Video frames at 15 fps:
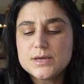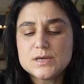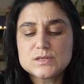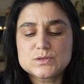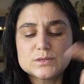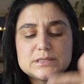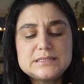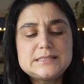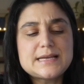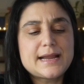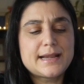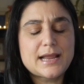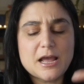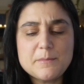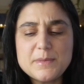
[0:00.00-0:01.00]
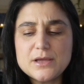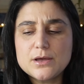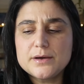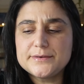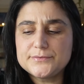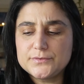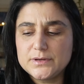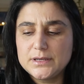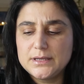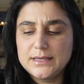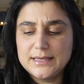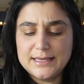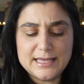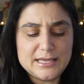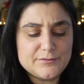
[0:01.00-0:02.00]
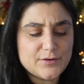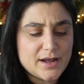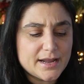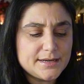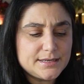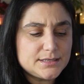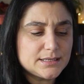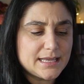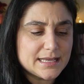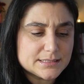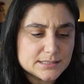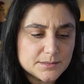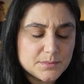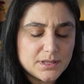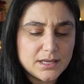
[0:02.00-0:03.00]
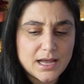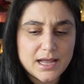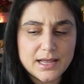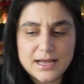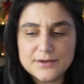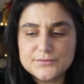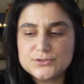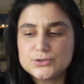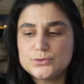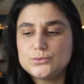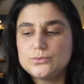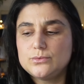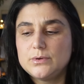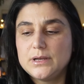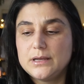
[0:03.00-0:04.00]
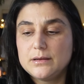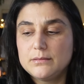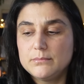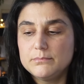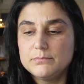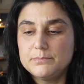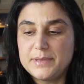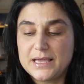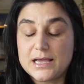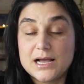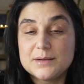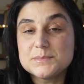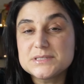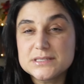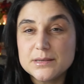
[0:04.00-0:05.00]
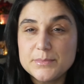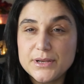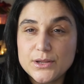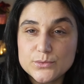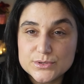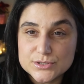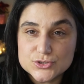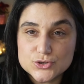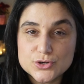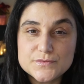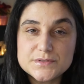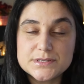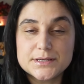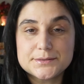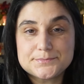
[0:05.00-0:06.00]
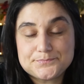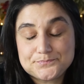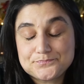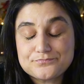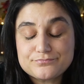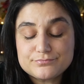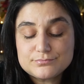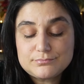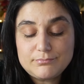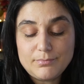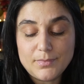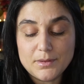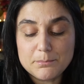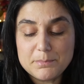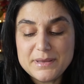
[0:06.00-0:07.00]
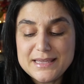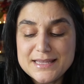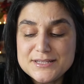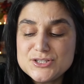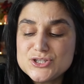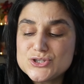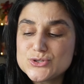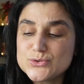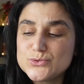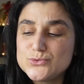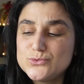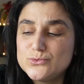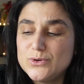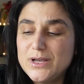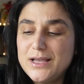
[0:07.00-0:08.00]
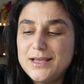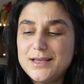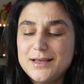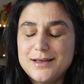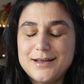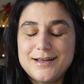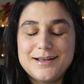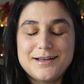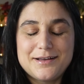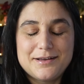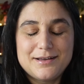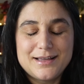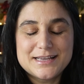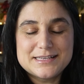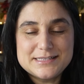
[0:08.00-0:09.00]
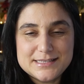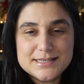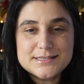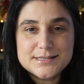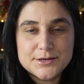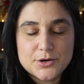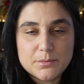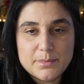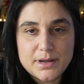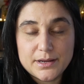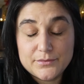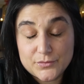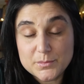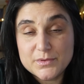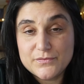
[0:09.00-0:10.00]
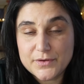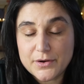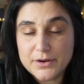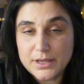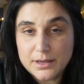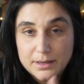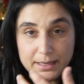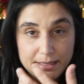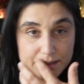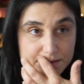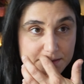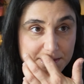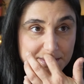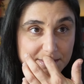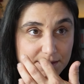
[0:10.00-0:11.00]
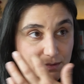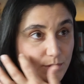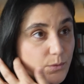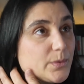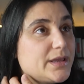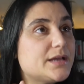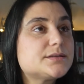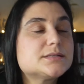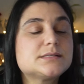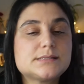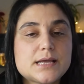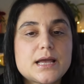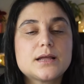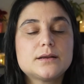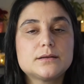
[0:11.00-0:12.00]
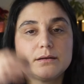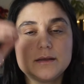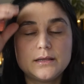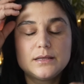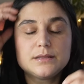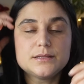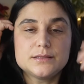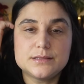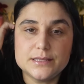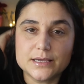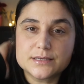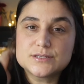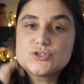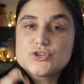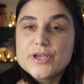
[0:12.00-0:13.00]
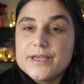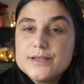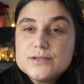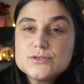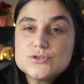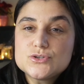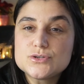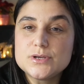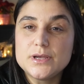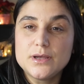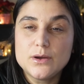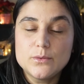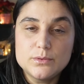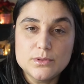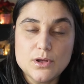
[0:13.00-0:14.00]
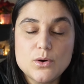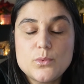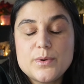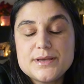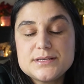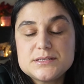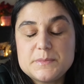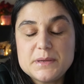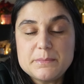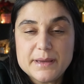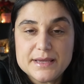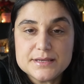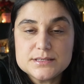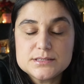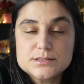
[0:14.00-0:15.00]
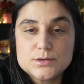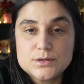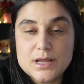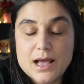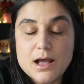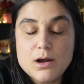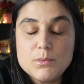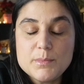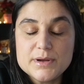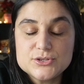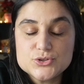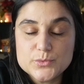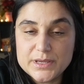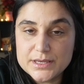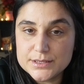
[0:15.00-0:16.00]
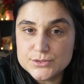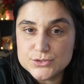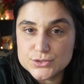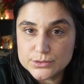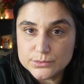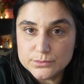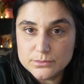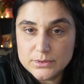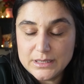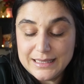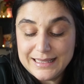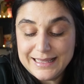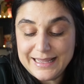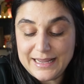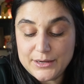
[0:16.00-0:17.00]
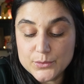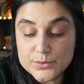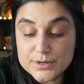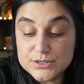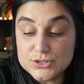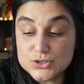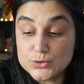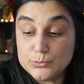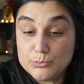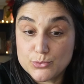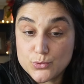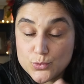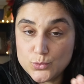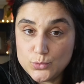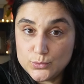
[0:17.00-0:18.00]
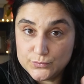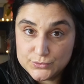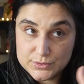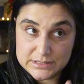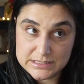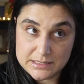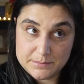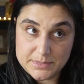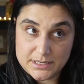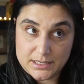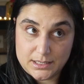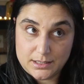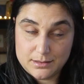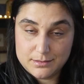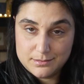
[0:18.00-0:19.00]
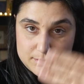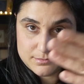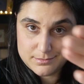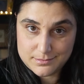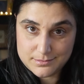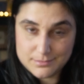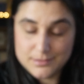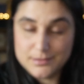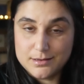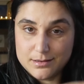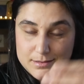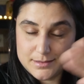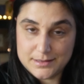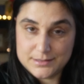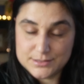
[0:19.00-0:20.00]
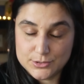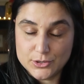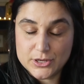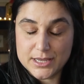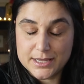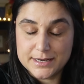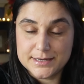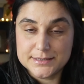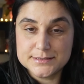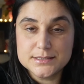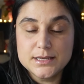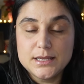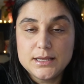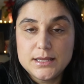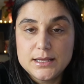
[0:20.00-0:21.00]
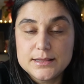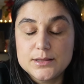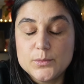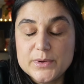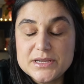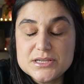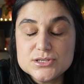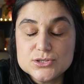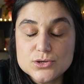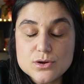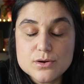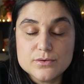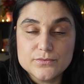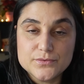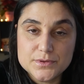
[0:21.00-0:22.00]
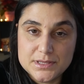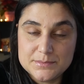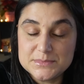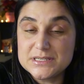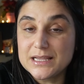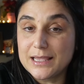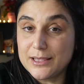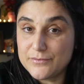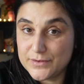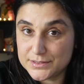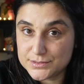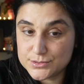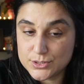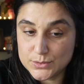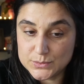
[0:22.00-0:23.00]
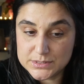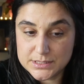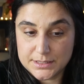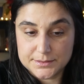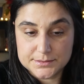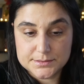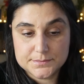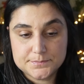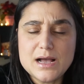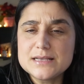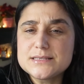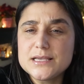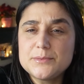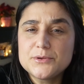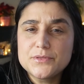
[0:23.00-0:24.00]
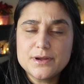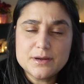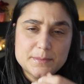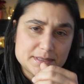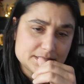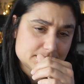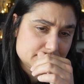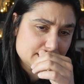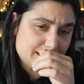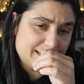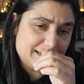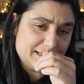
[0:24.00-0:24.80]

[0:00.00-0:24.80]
So the dynamic of if I need to get something, I have to become somebody who deserves it begins to exist in our mind from a very young age. So we understand that the exchange will always be based on how much we can do in order to prove to somebody that is looking at us that we deserve for them to give us those things. As a hypnotherapist,